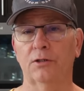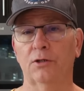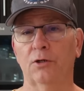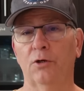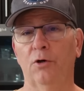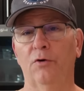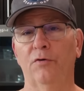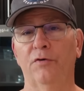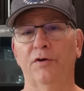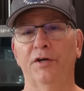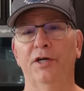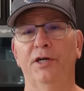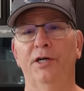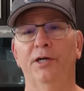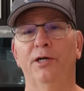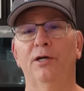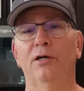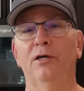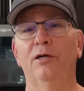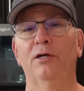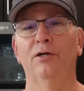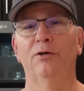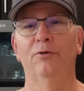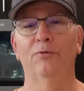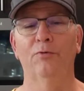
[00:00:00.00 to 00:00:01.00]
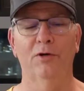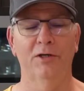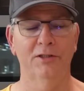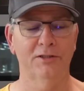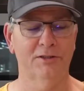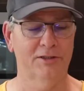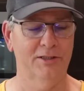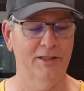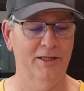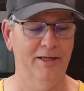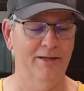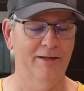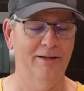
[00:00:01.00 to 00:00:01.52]
over here and
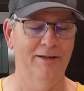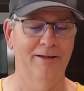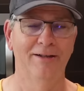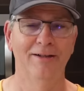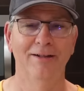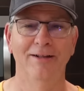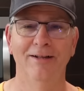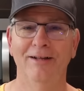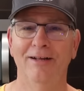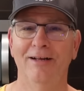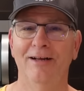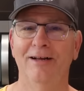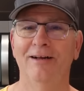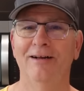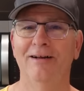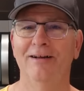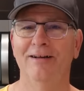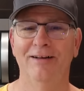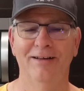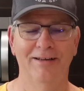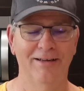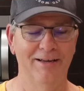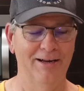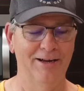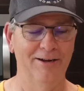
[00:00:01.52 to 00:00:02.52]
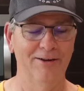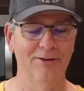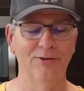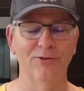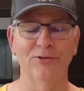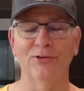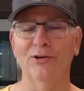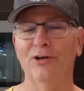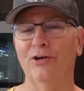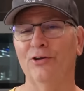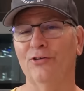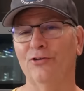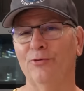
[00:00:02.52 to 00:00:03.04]
watch that Alan's
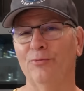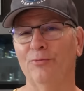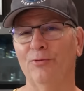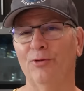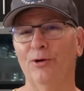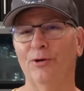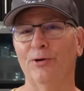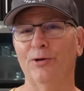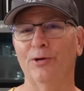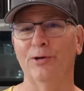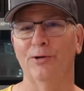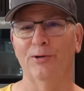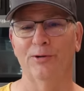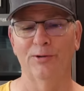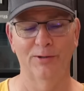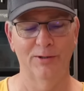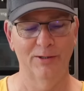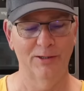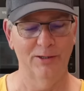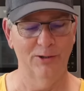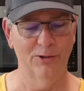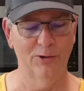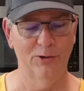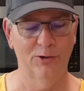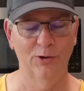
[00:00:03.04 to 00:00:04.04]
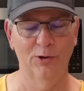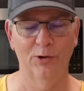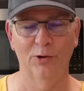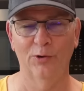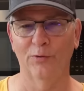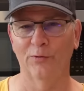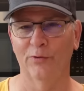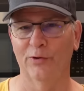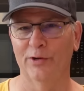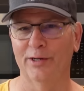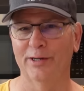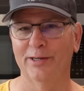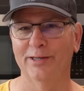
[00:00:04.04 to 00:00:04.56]
awesome logo
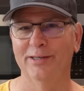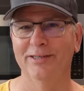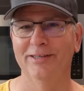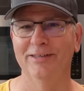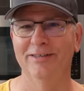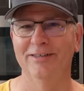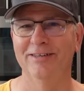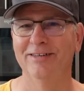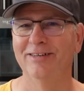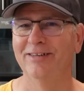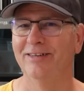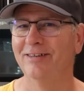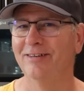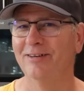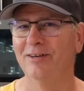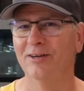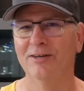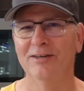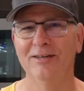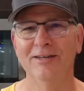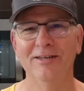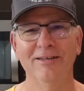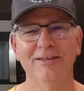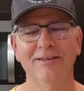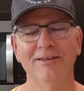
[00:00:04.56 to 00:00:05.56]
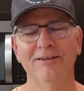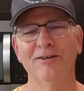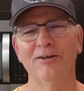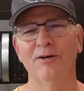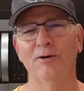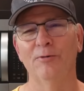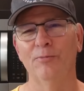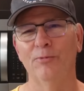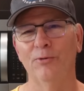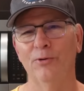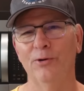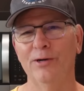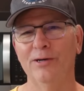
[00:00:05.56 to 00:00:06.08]
over here. Oh
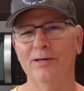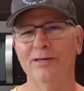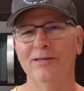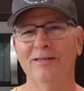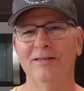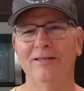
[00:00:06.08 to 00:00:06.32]
boy.